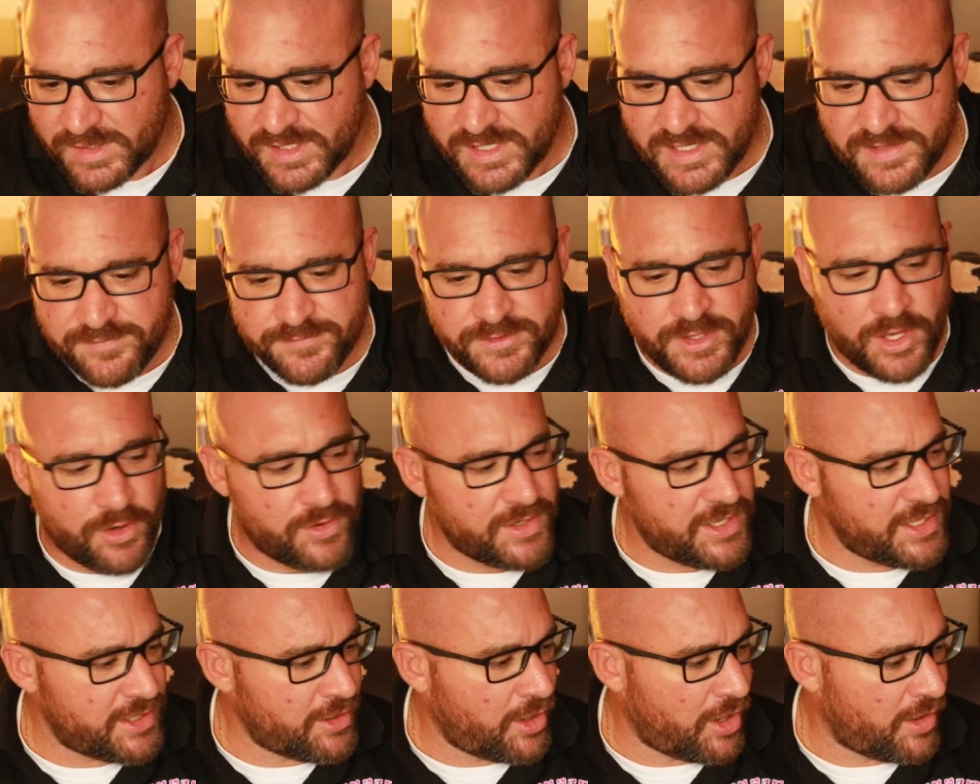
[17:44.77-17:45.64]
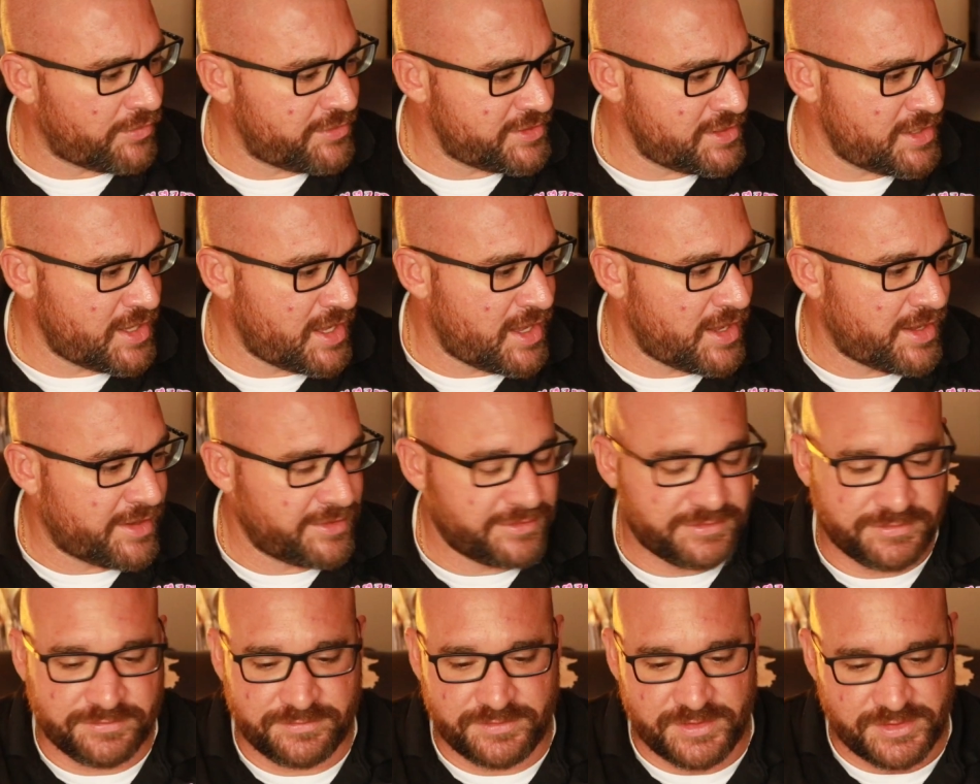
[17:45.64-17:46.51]
even though it hit all
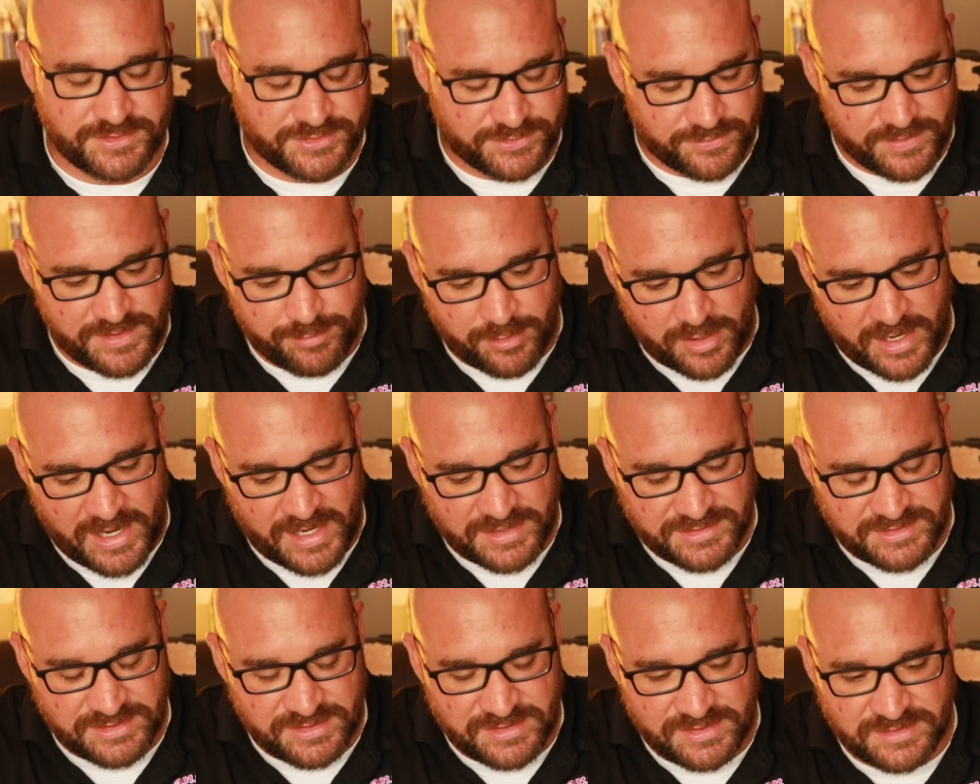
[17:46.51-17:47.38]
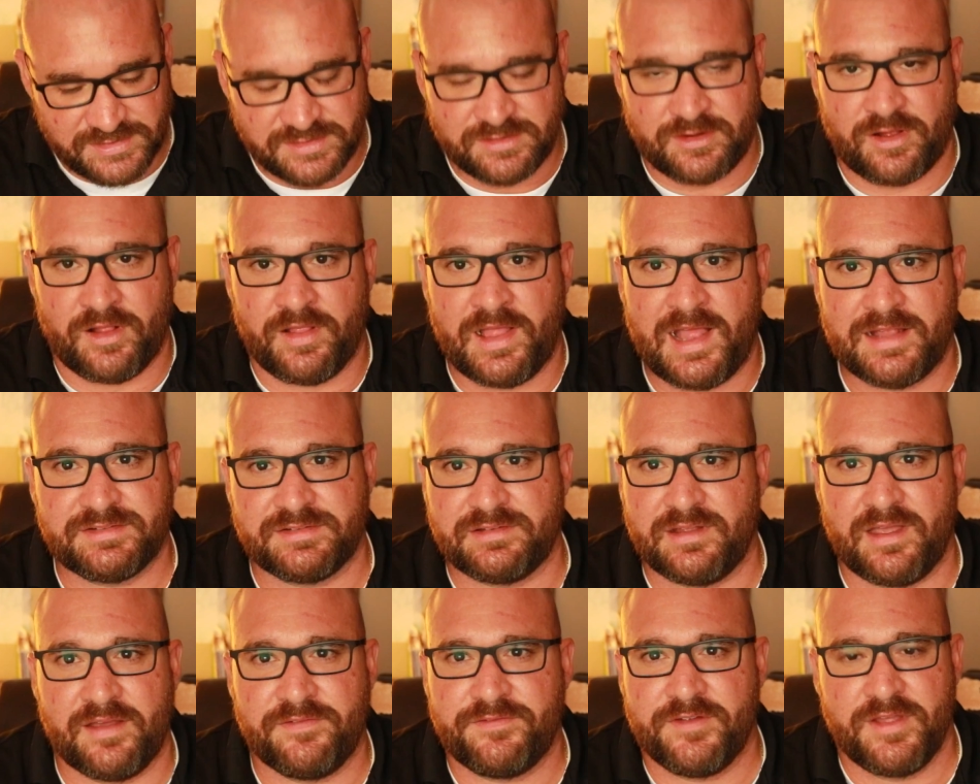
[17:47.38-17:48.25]
the tree branches and all that
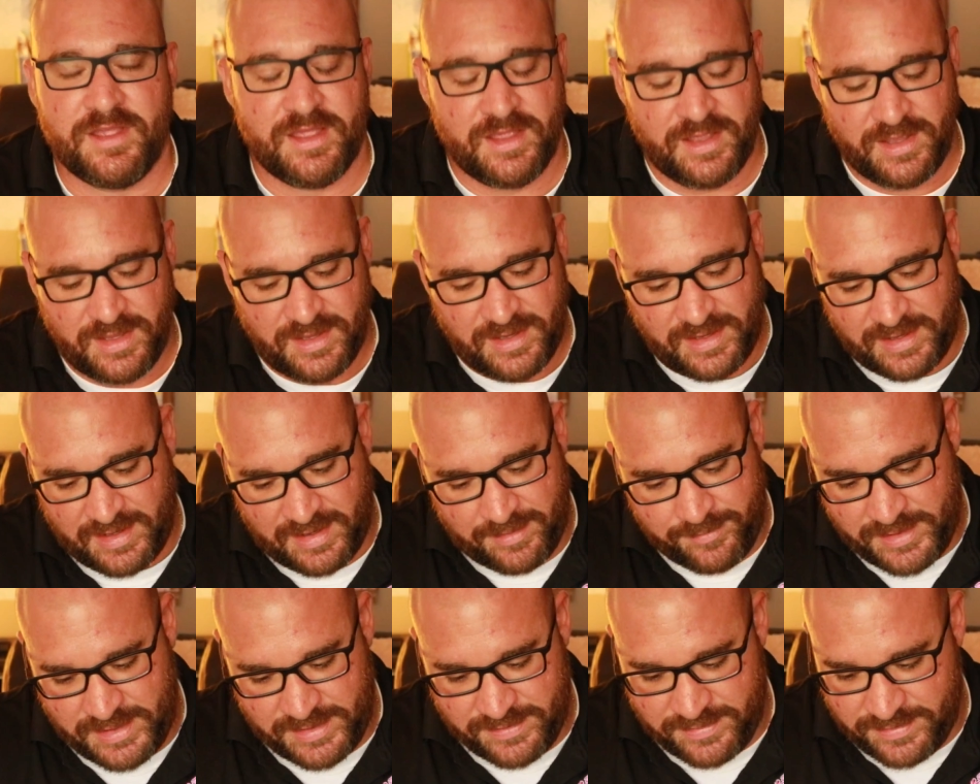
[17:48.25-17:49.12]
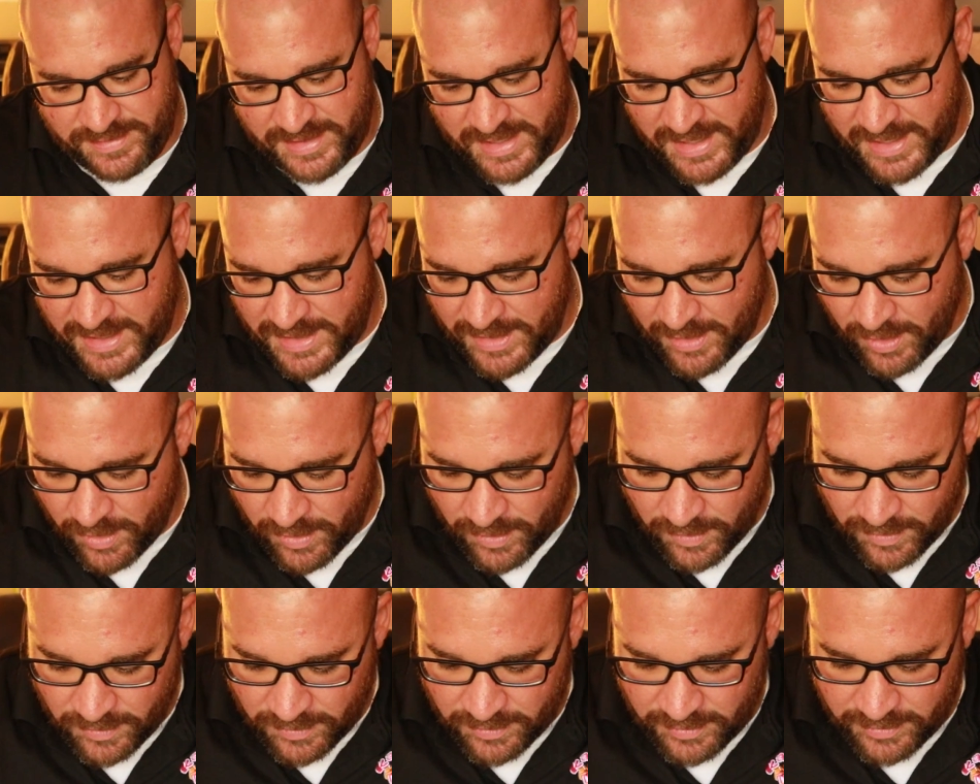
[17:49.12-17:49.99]
stuff, I mean, they
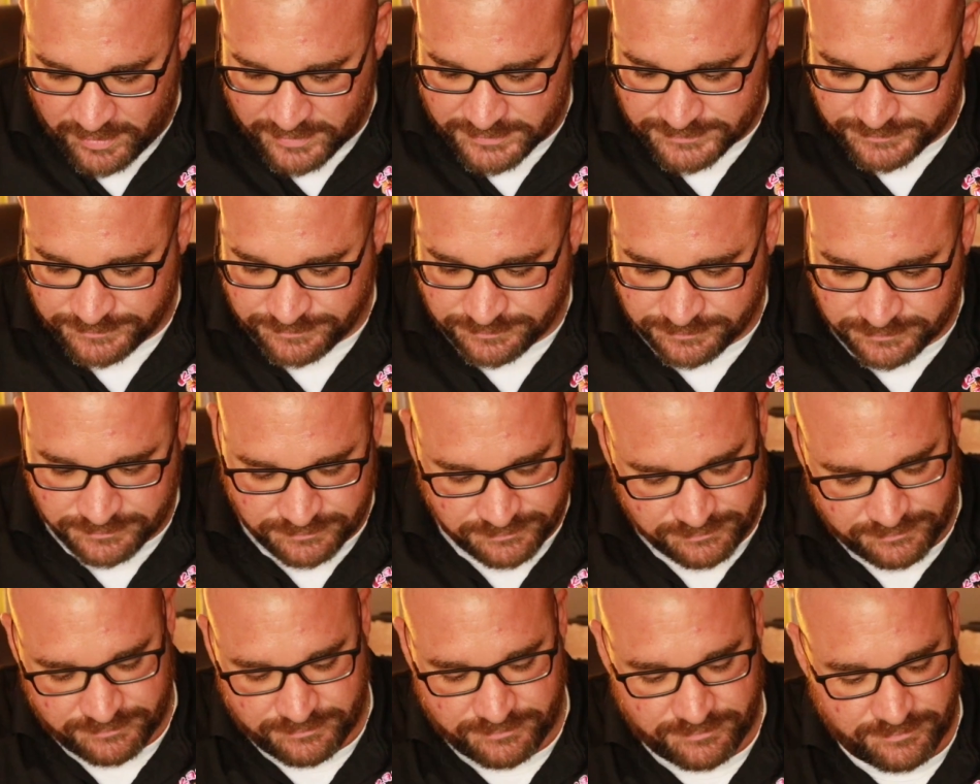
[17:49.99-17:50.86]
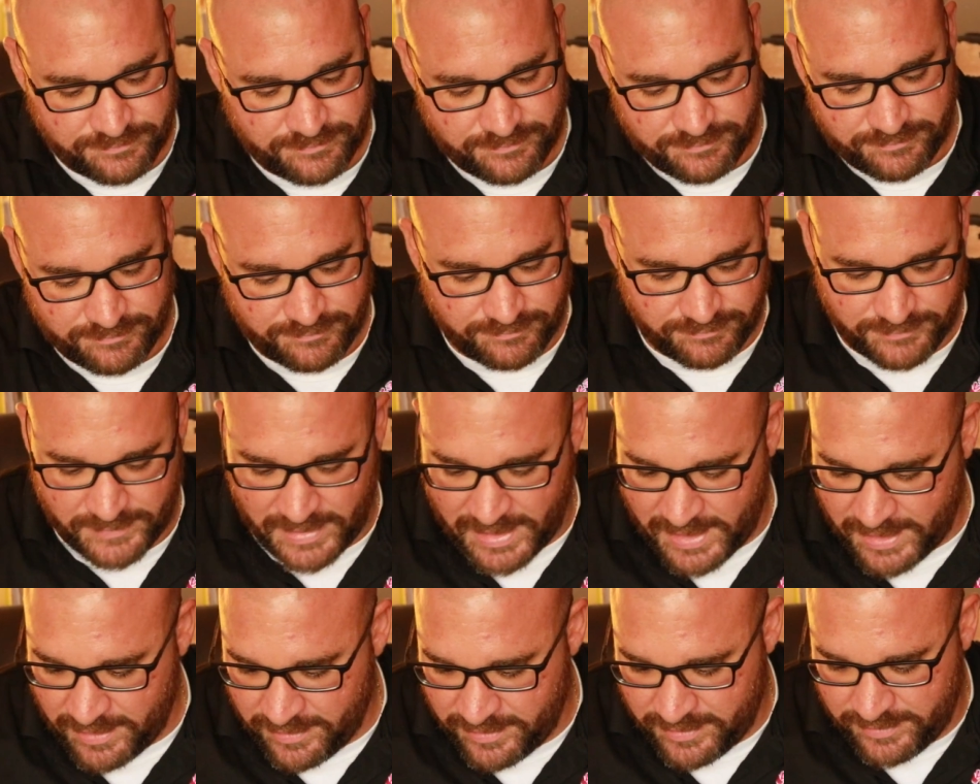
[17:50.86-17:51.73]
are,
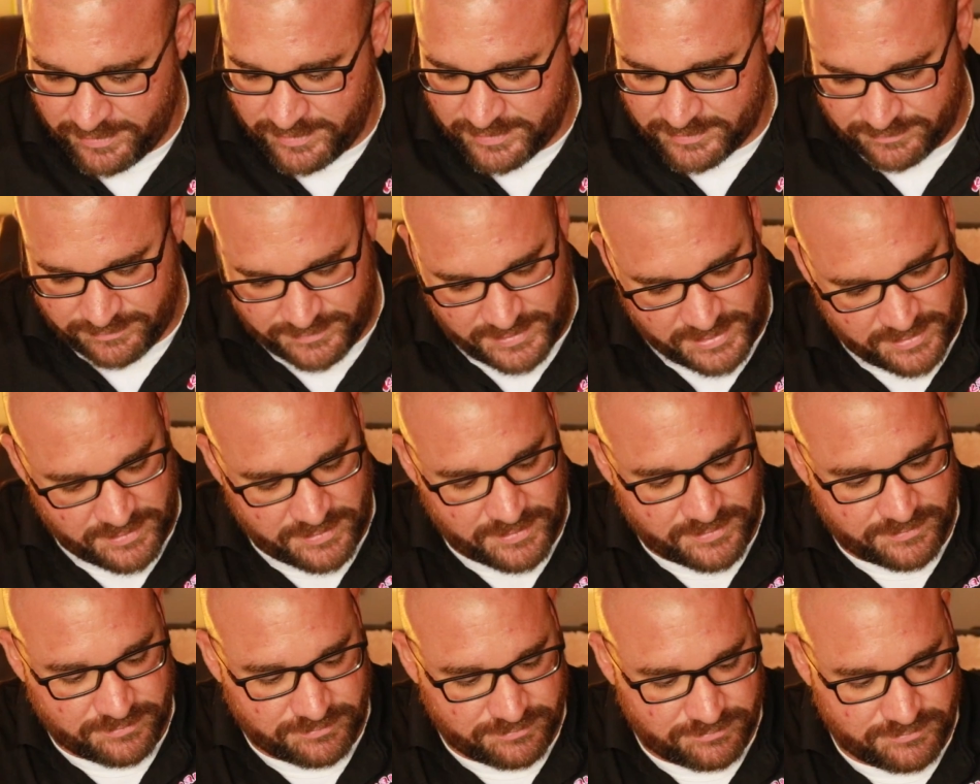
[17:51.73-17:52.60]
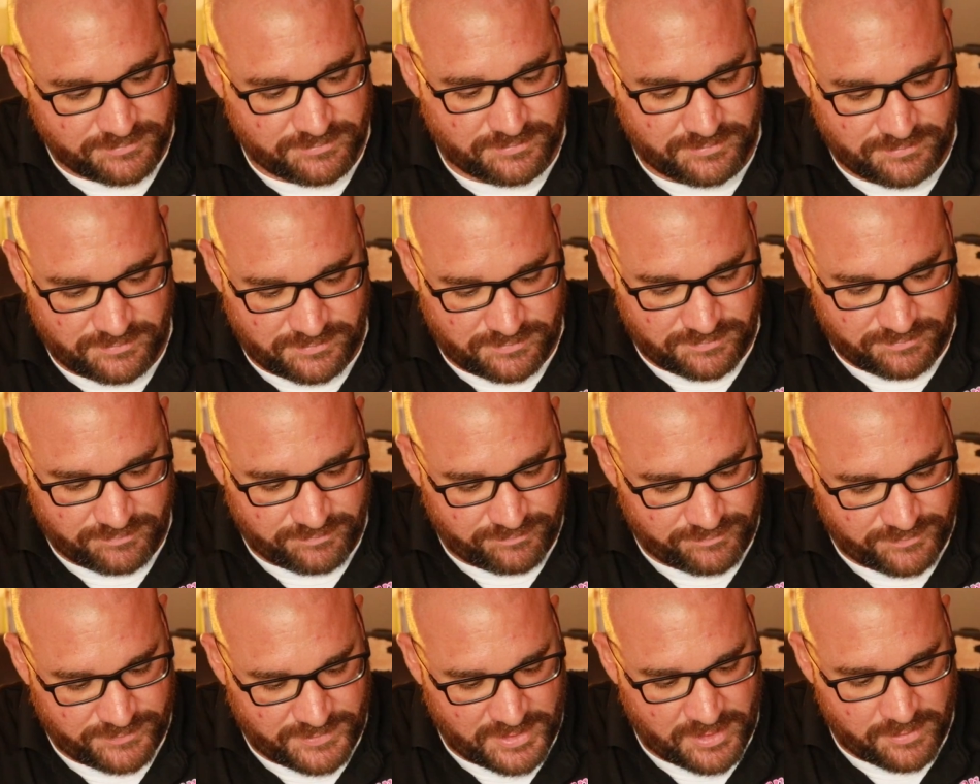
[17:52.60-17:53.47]
I don't know,
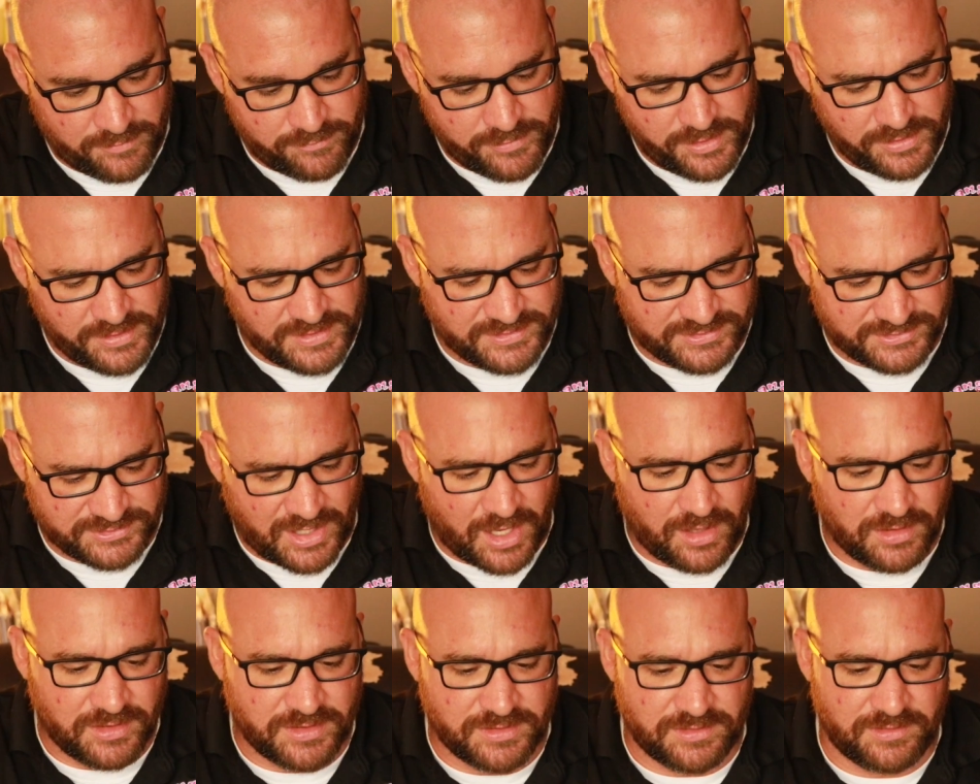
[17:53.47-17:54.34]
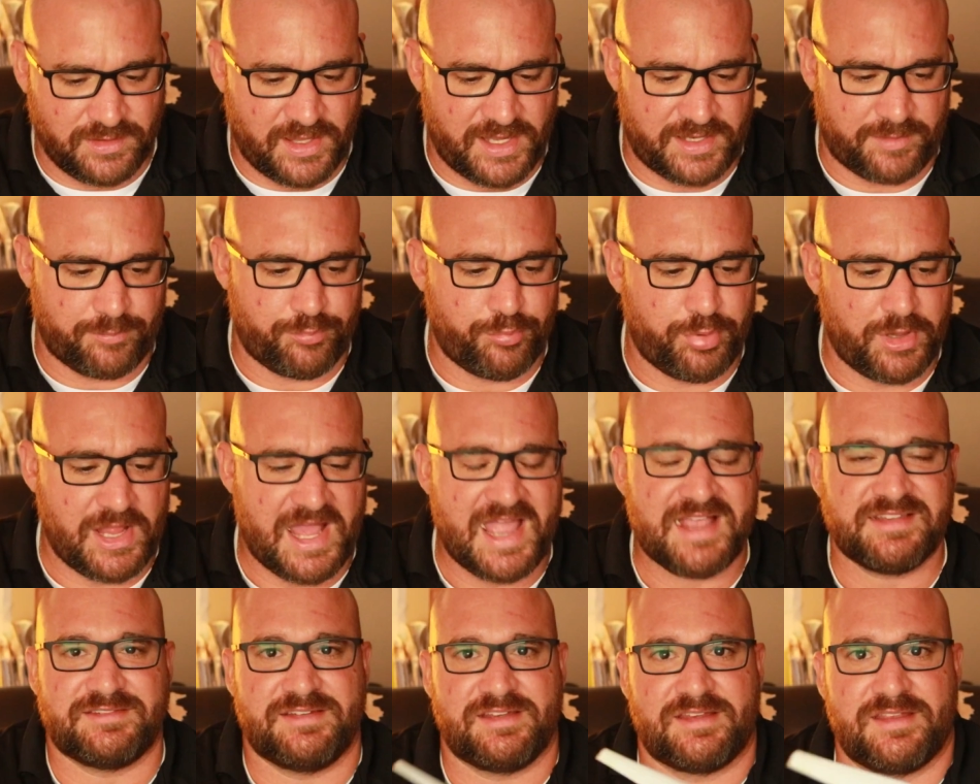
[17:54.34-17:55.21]
they're really solid, like
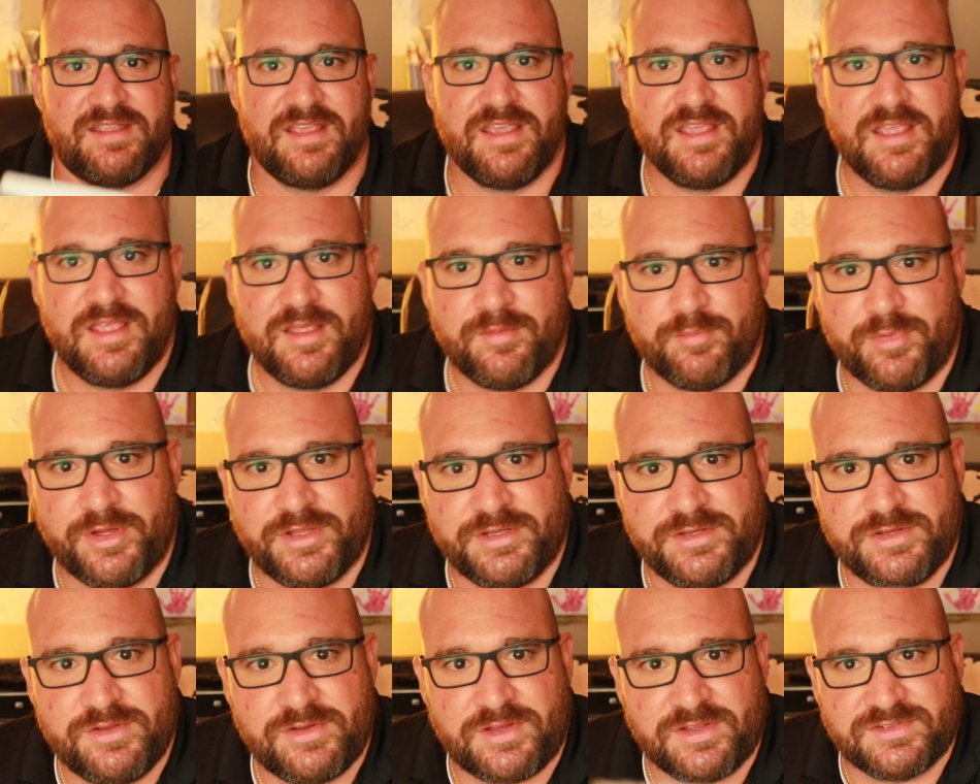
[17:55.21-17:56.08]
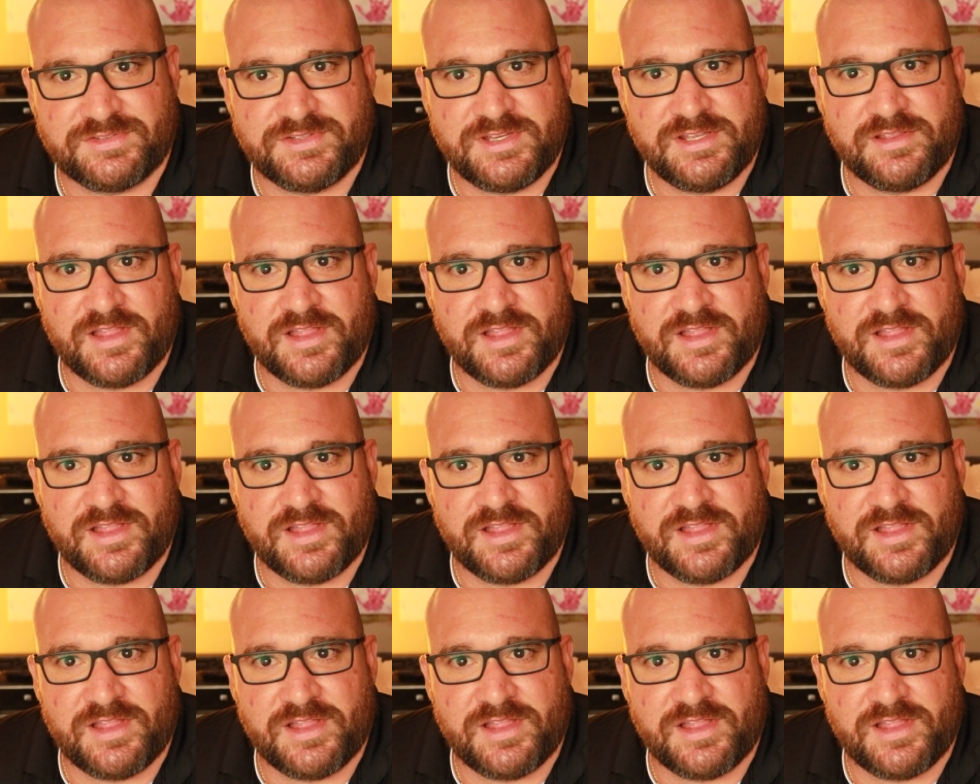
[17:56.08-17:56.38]
plastic. But you can see,